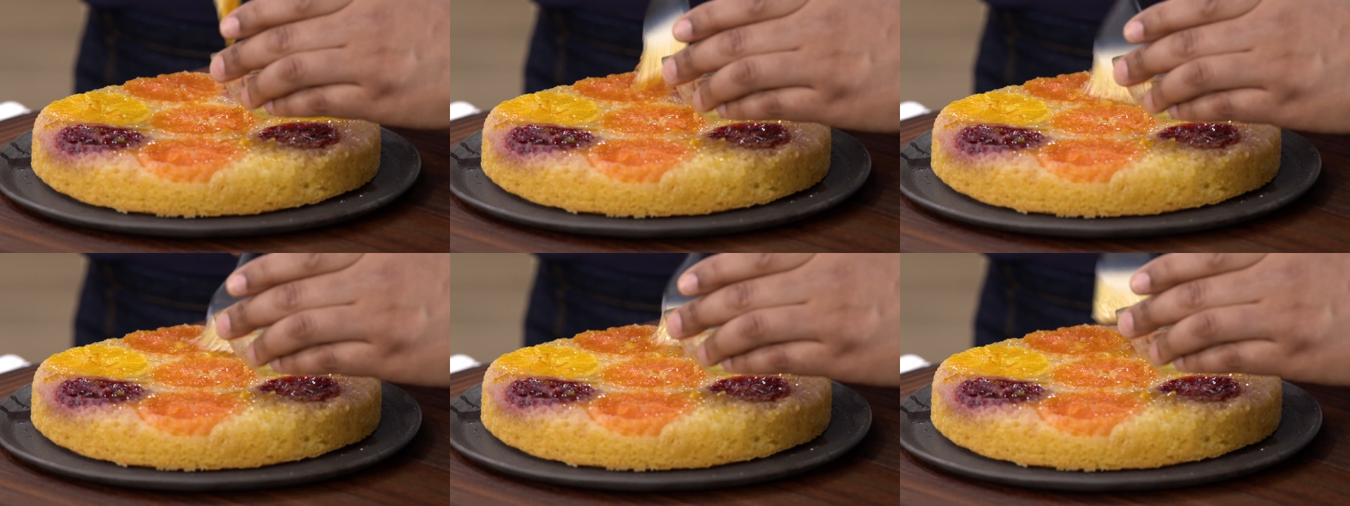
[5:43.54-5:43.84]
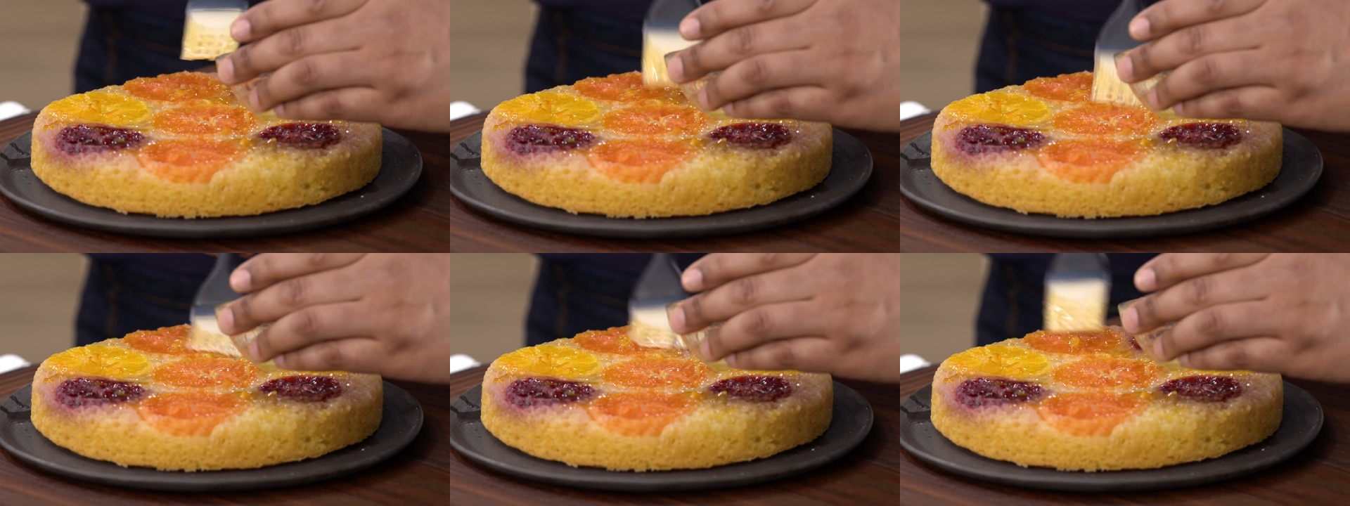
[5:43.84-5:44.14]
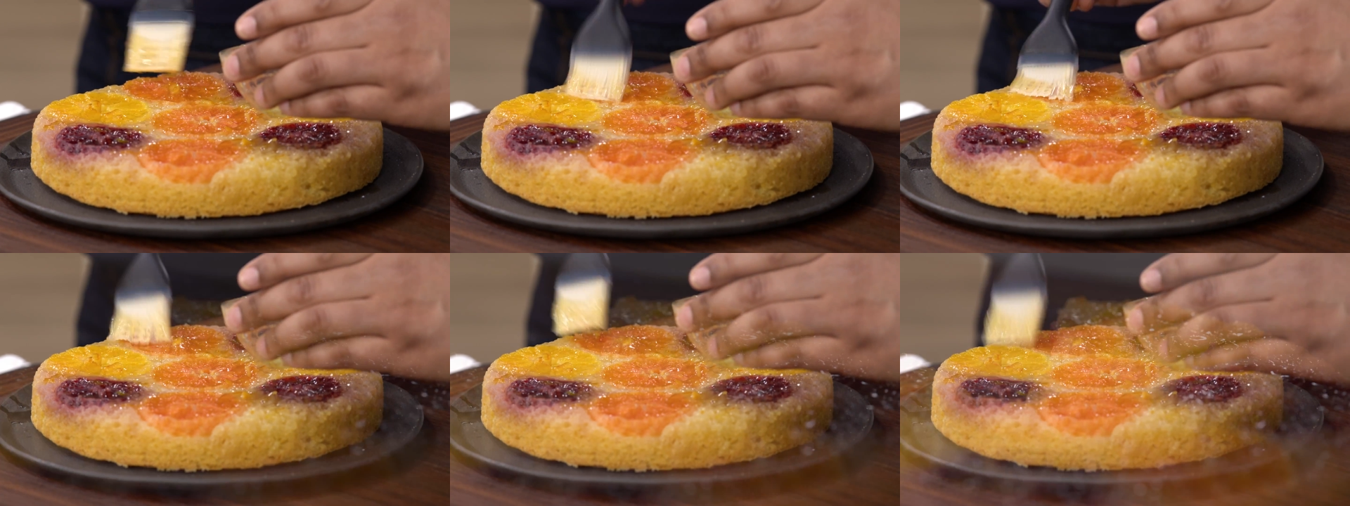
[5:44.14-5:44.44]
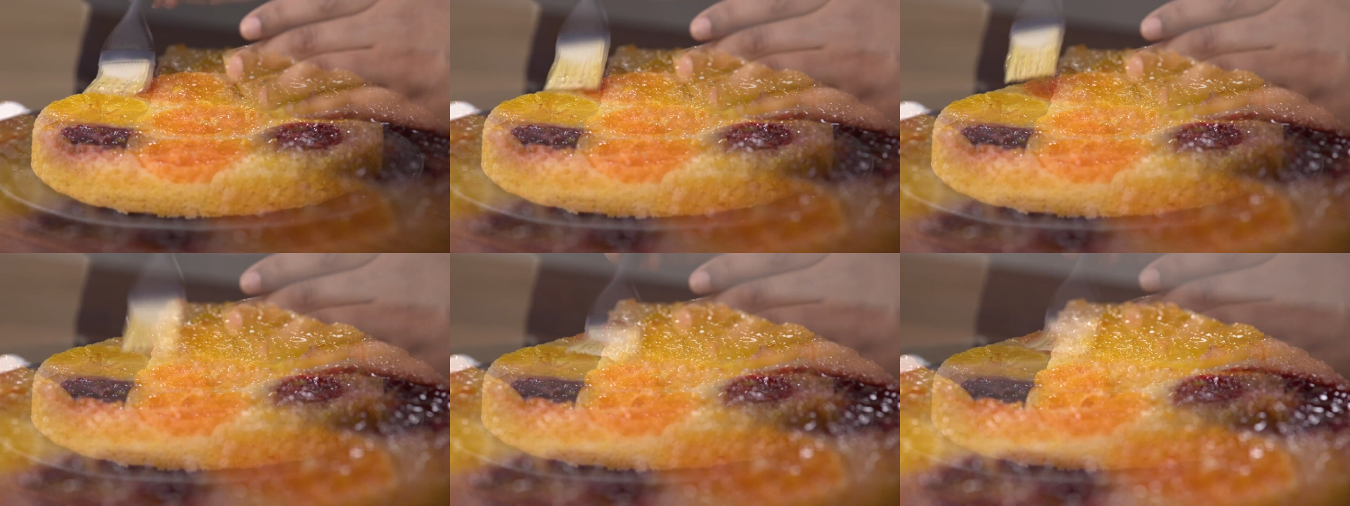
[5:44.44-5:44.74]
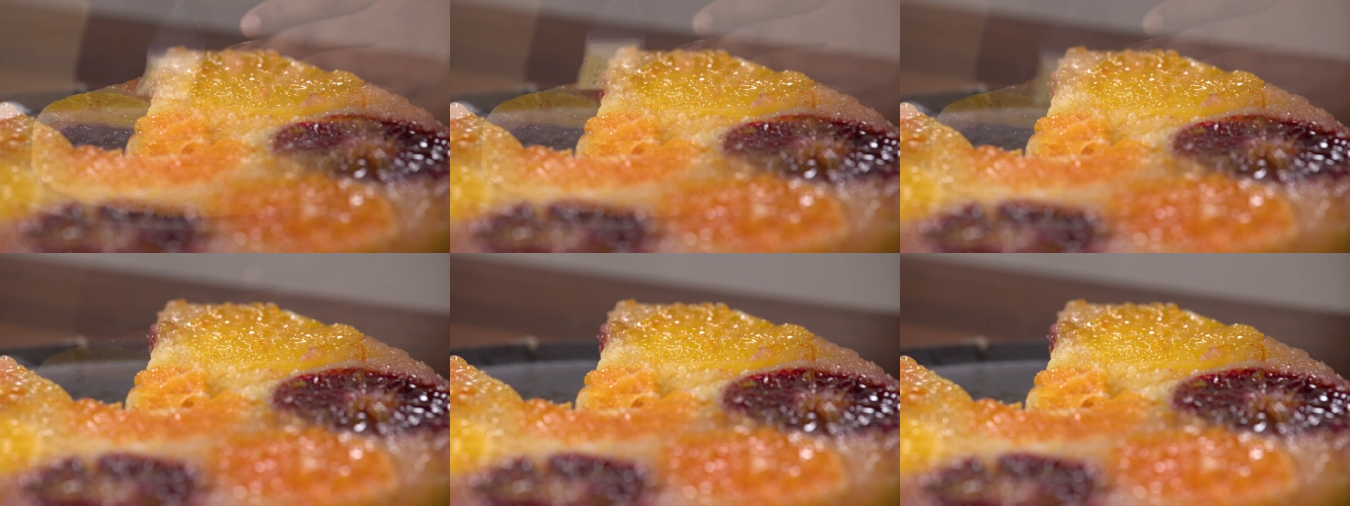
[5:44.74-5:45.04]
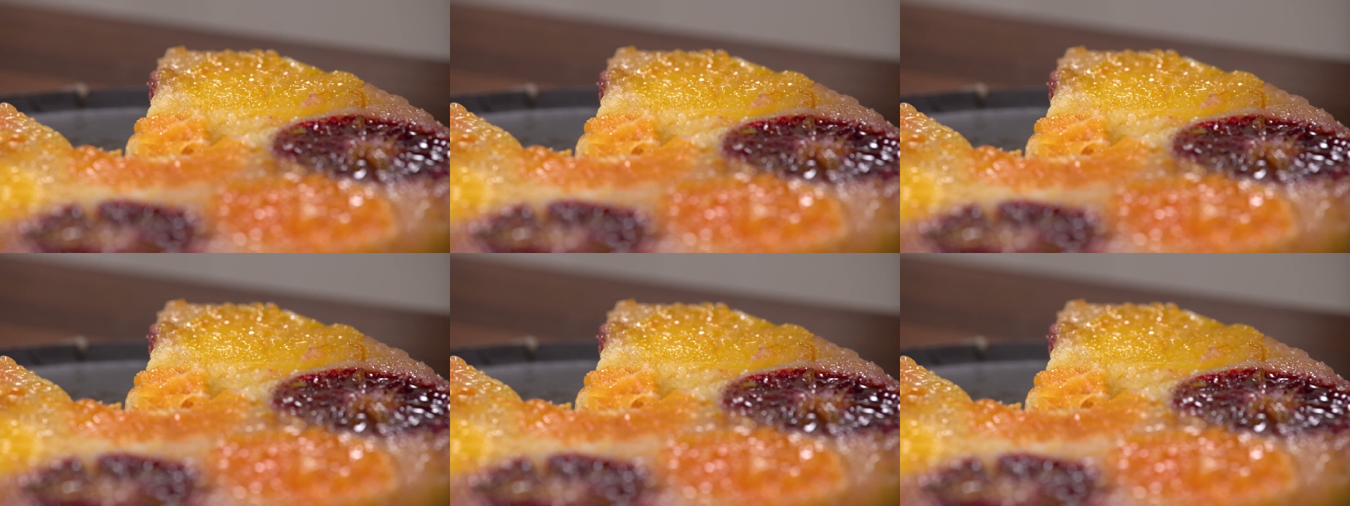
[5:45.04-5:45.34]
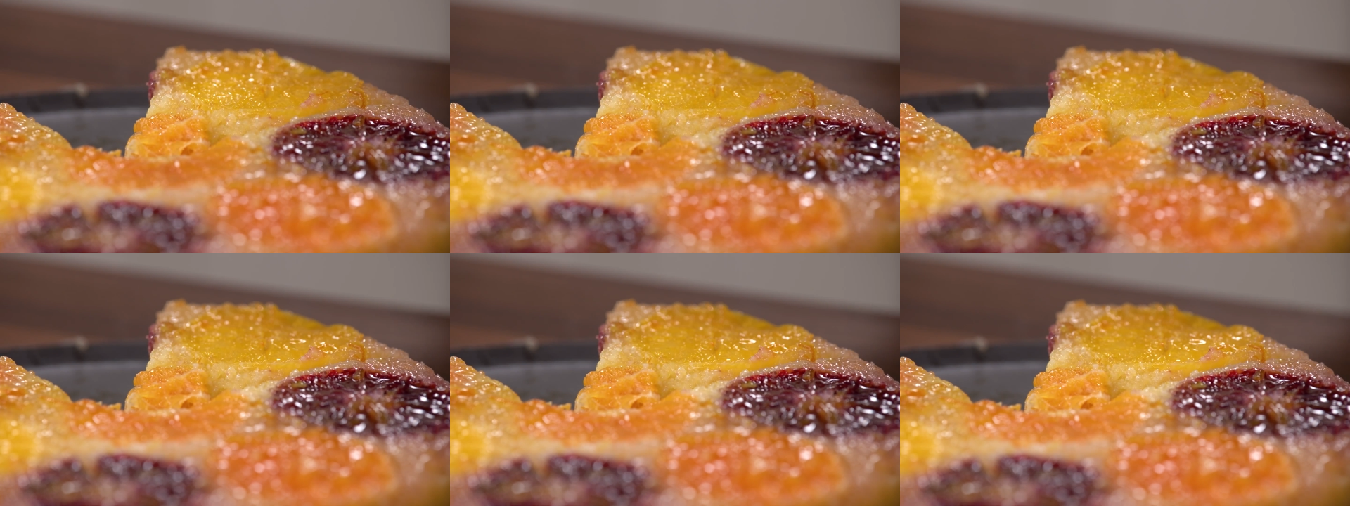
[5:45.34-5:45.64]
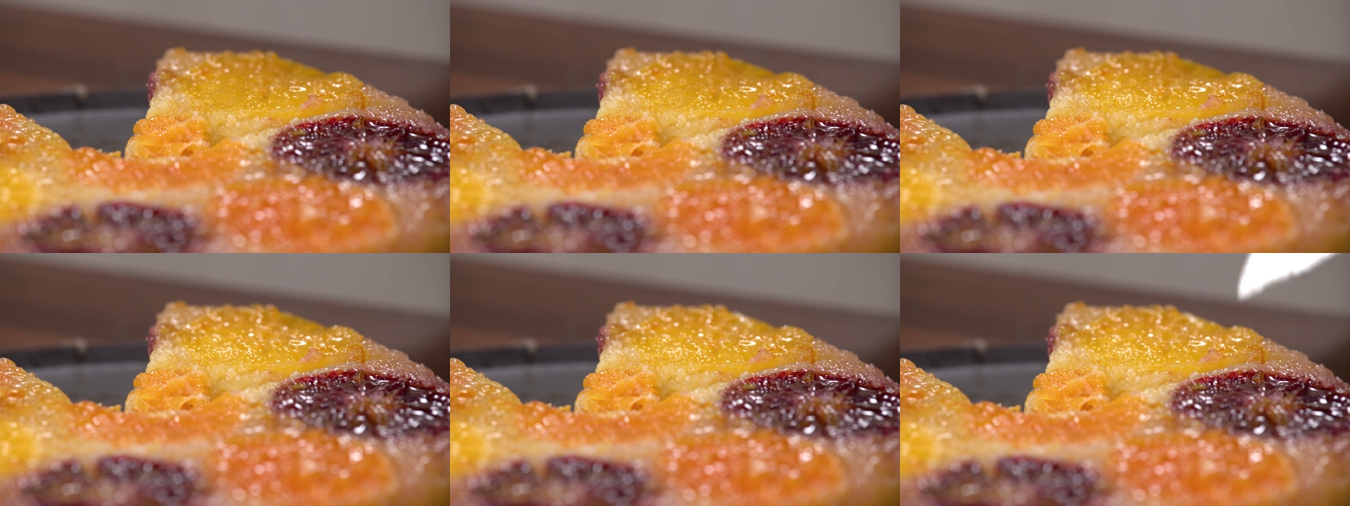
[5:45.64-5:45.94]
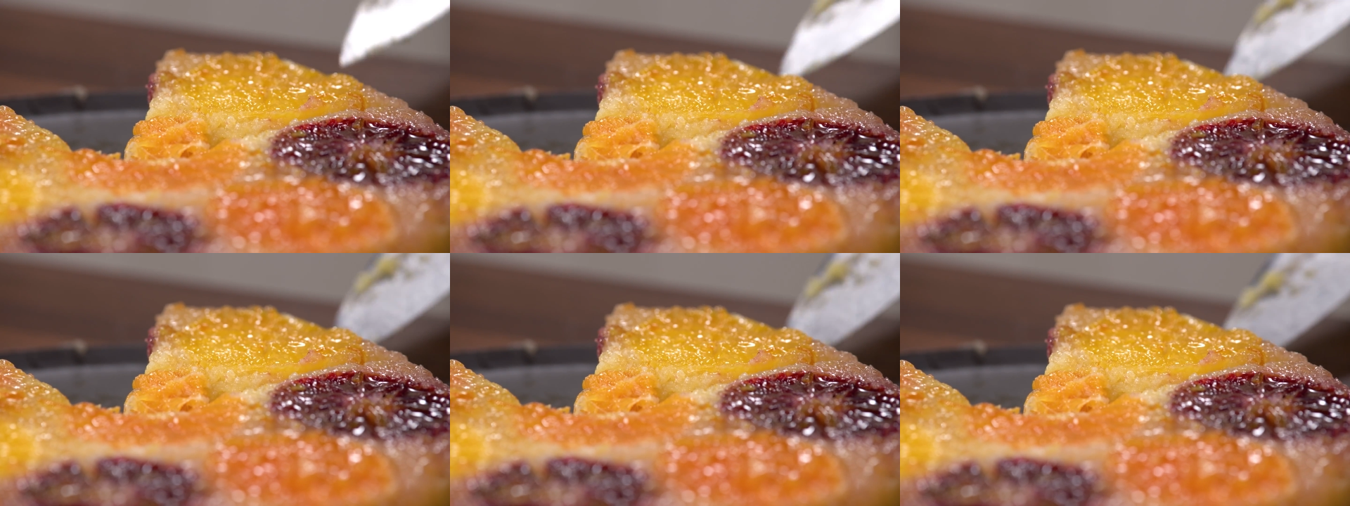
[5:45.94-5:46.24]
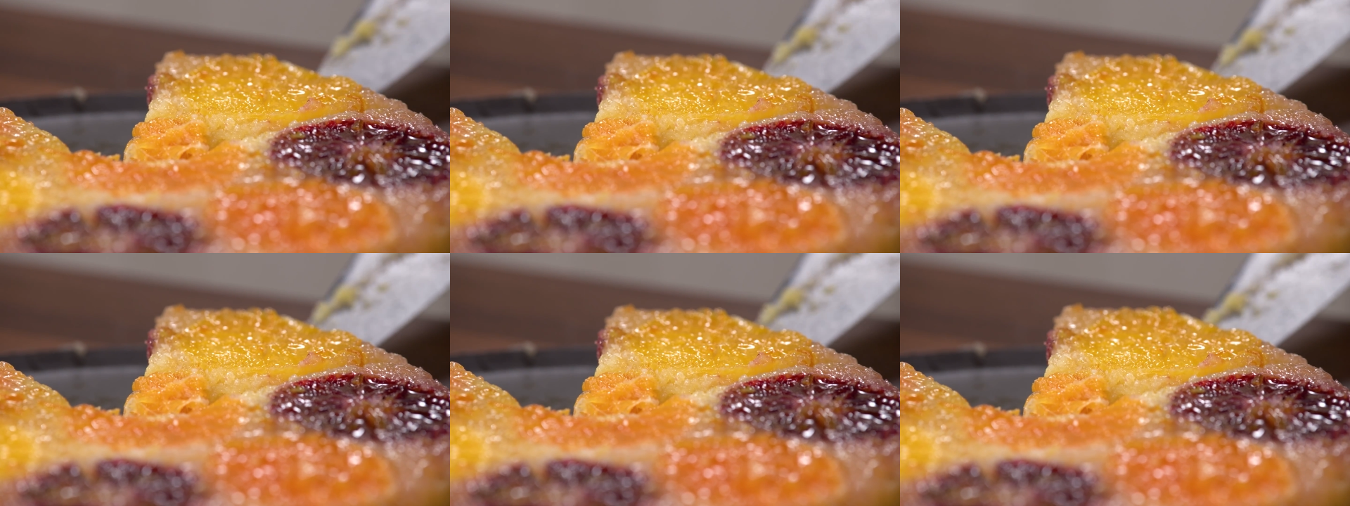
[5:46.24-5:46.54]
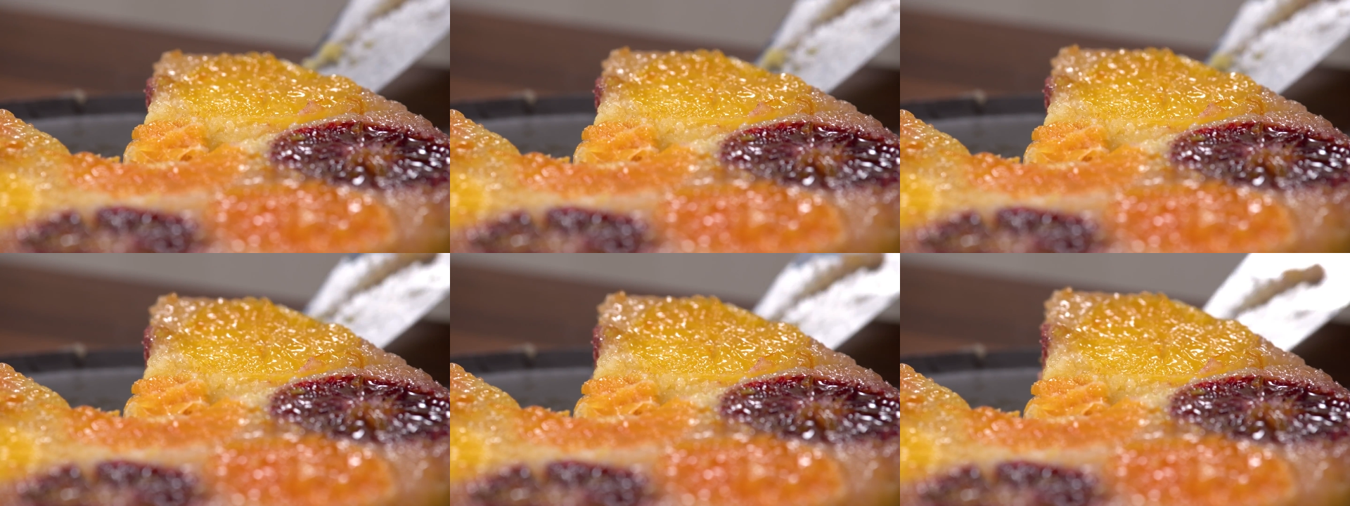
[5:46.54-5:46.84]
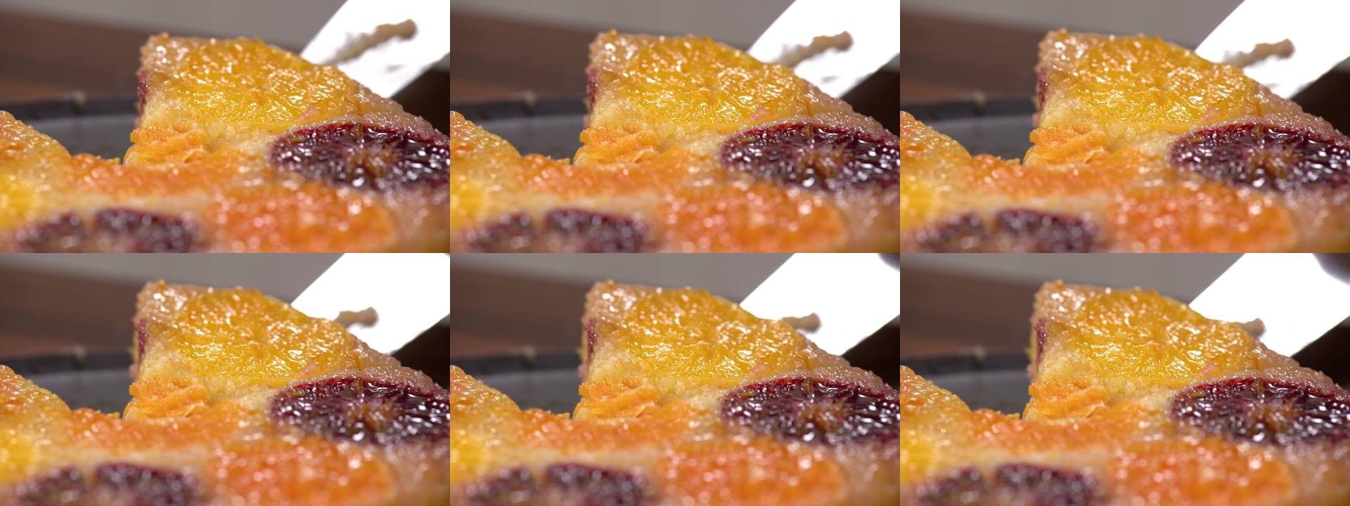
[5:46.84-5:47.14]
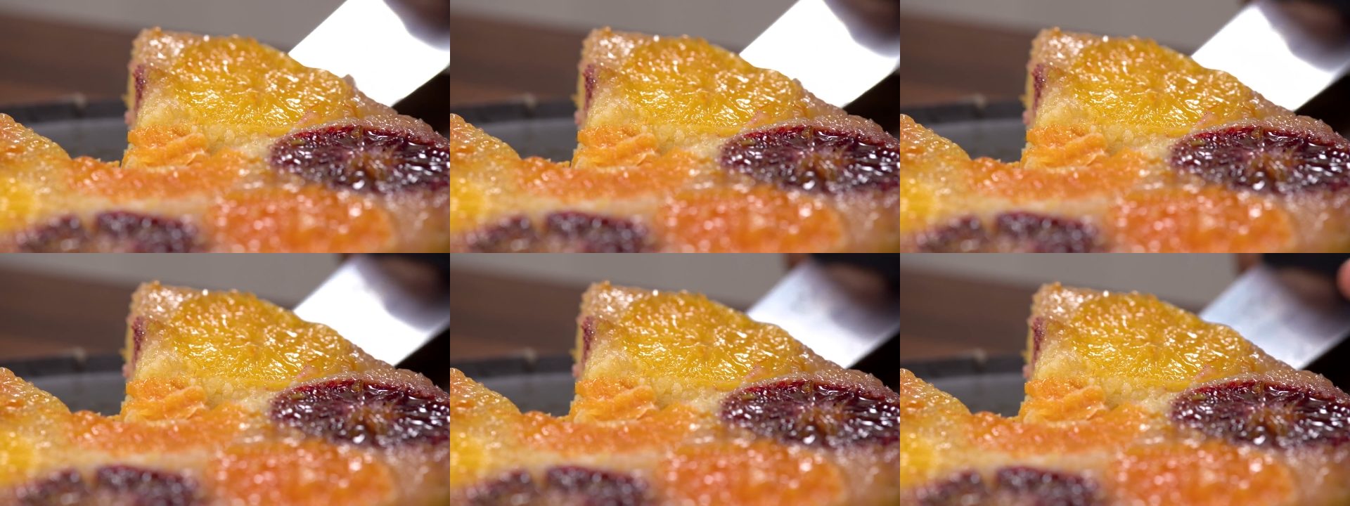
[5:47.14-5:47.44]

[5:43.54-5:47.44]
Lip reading: No face is visible, so there are no lips to read.